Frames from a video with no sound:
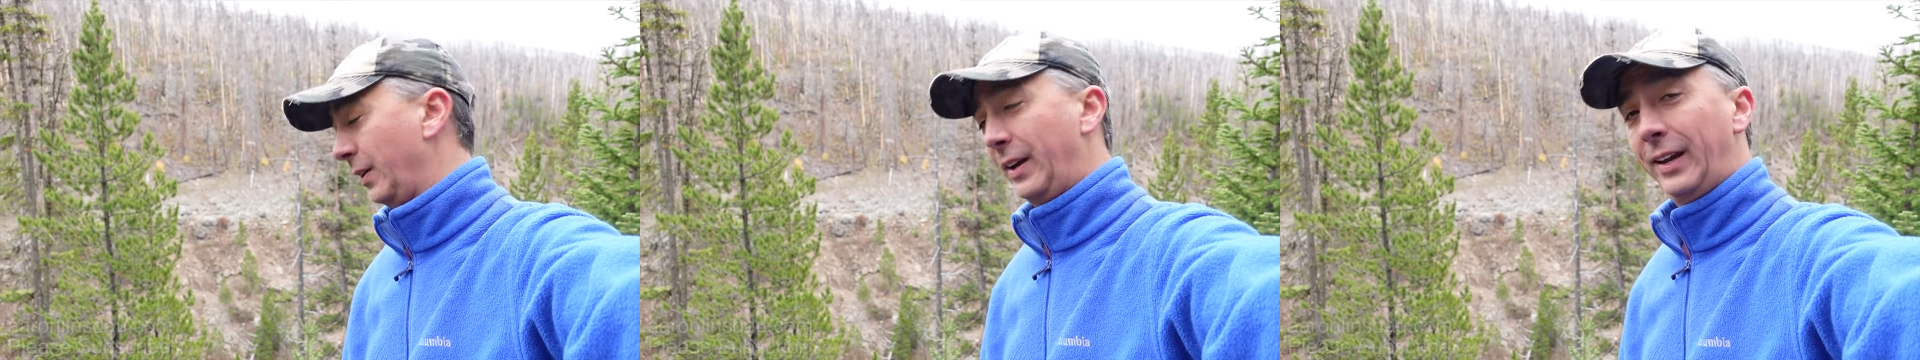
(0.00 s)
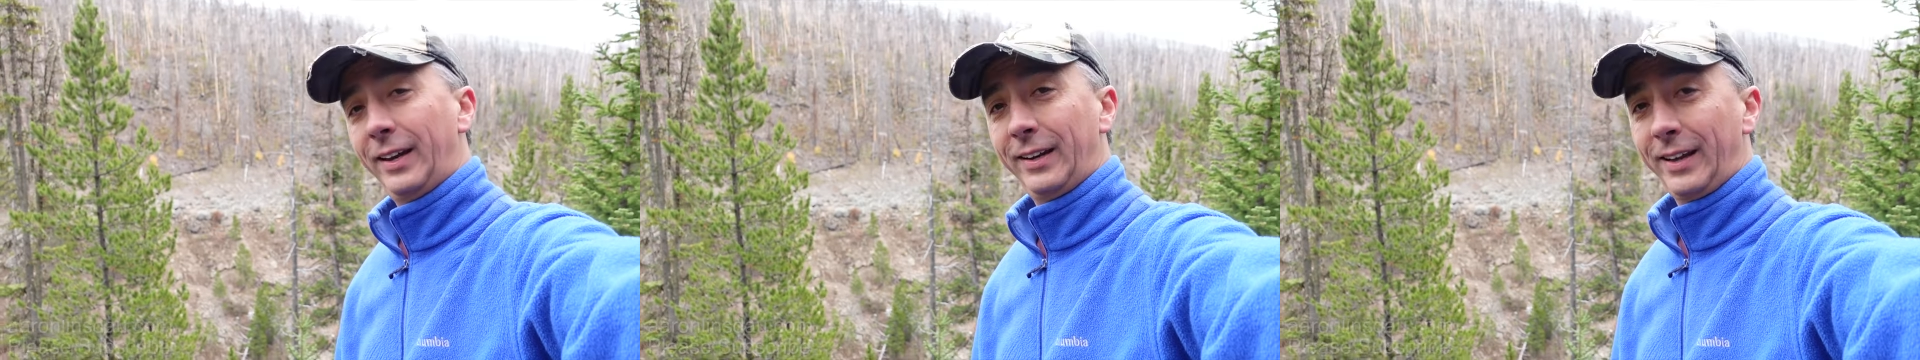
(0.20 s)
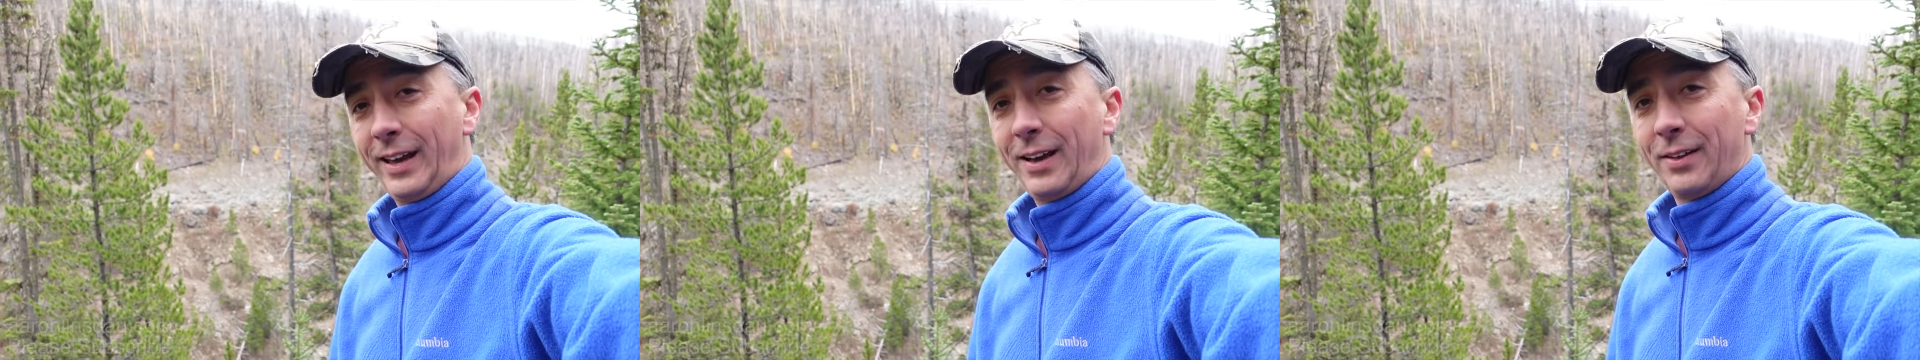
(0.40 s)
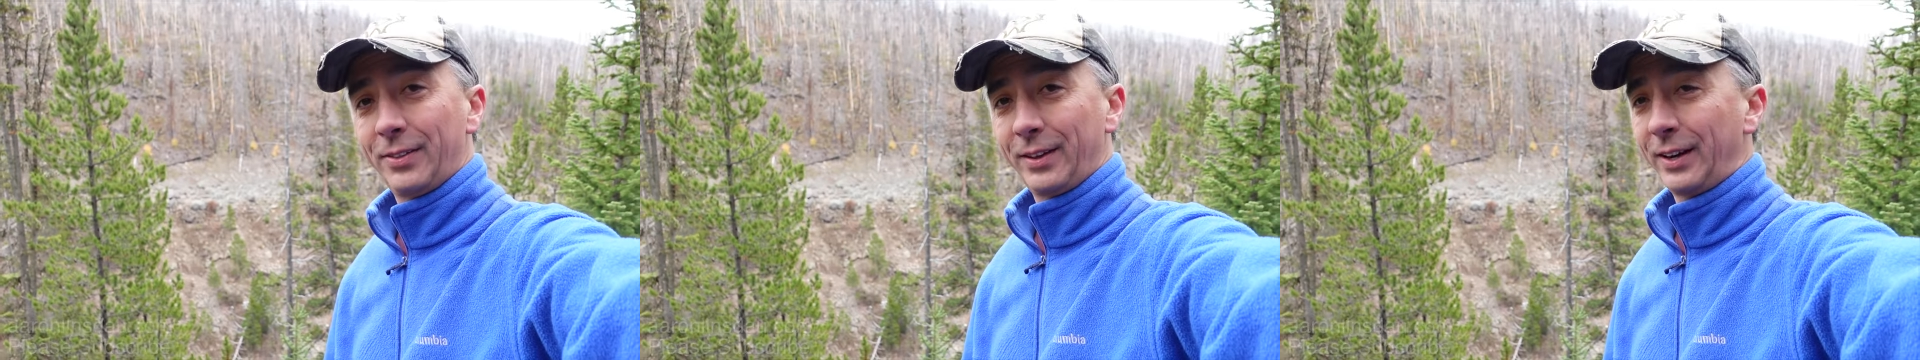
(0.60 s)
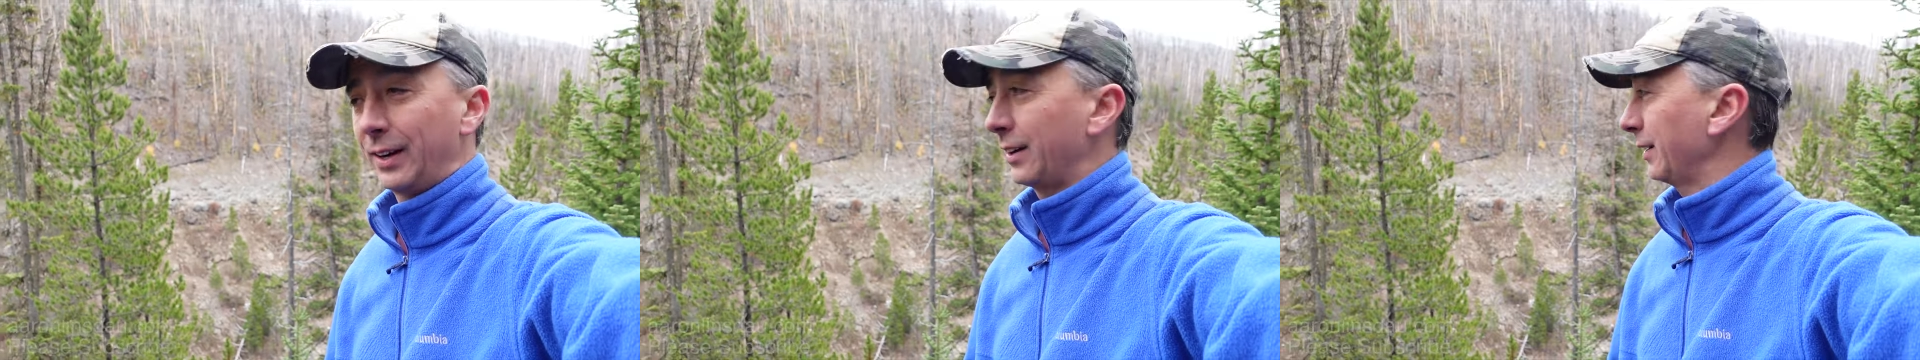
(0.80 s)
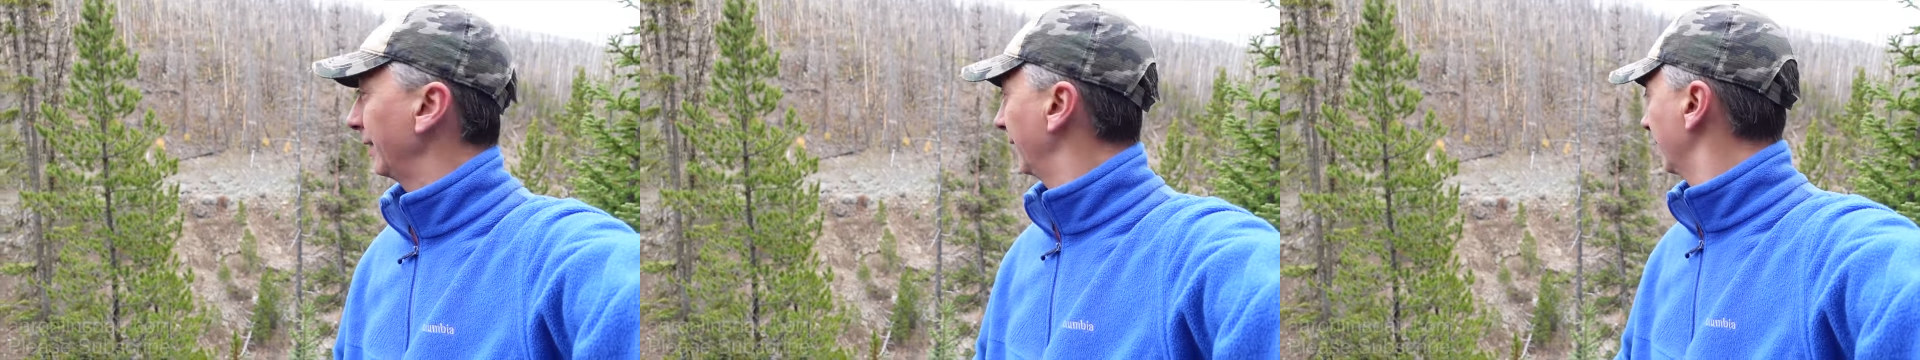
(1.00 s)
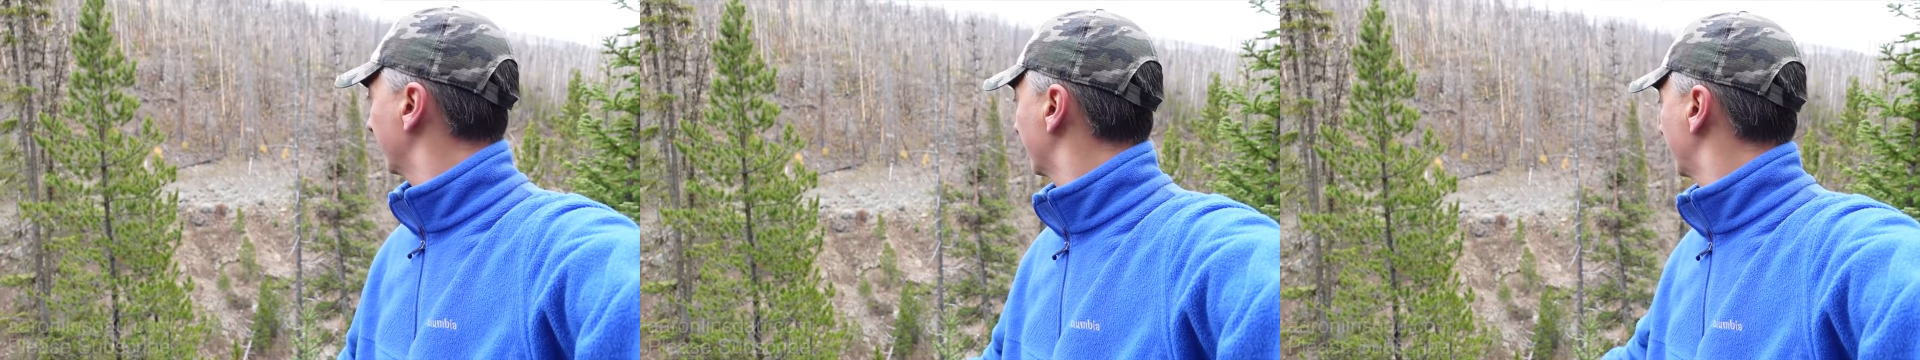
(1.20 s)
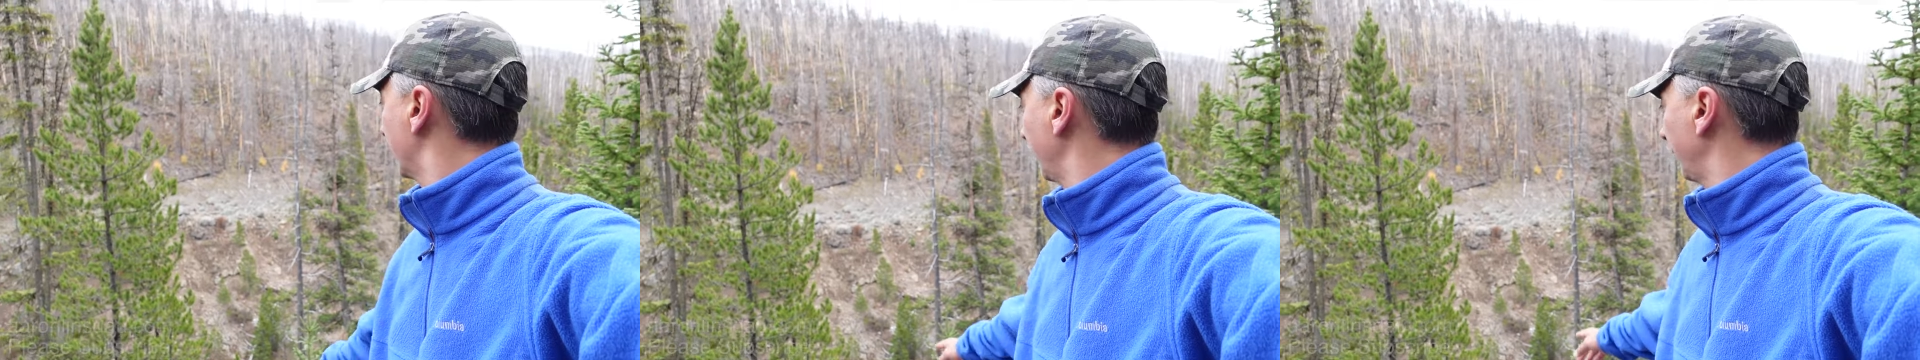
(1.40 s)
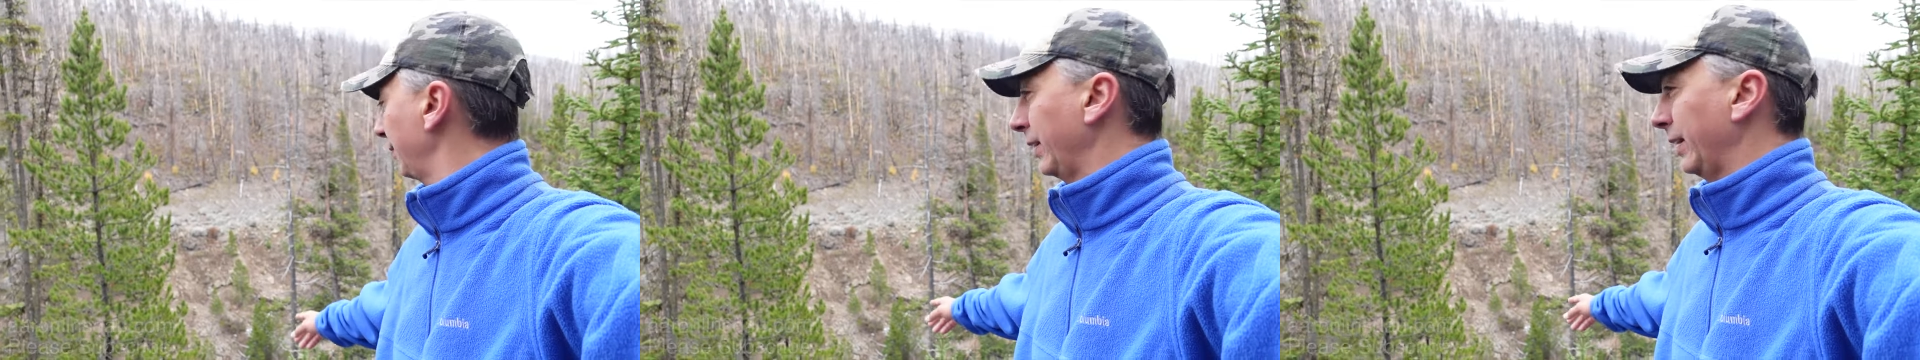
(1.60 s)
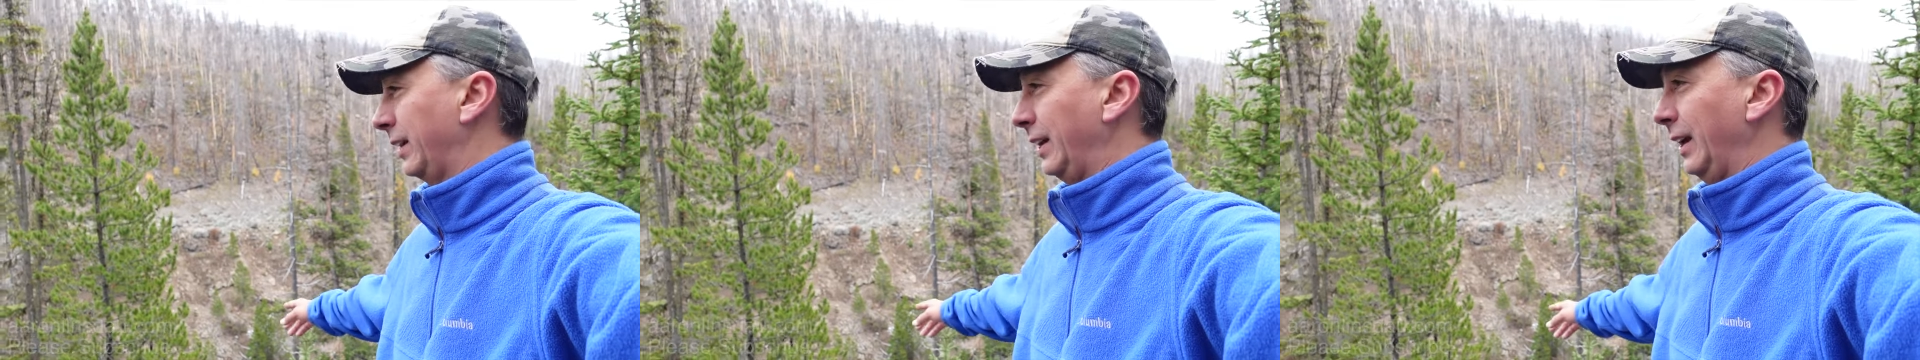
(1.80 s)
way down there. This is
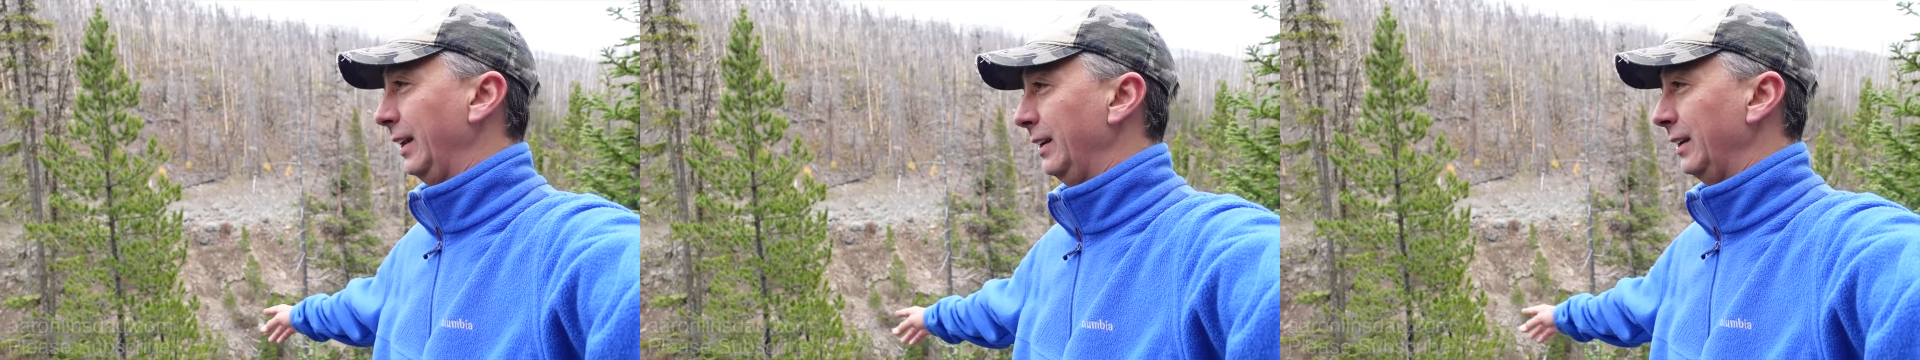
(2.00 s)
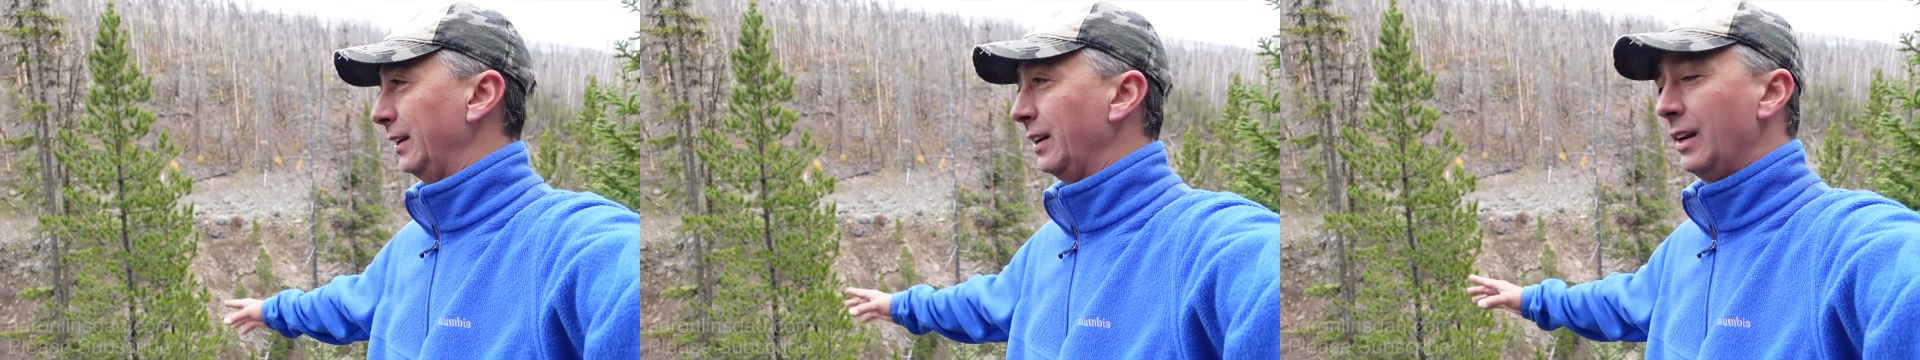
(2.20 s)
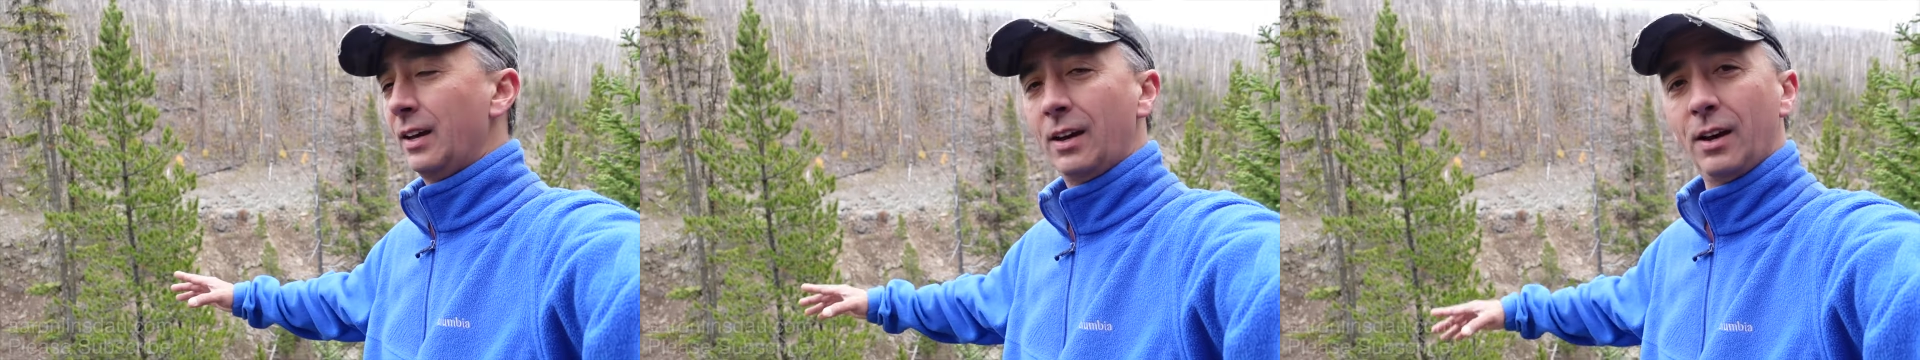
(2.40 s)
definitely a canyon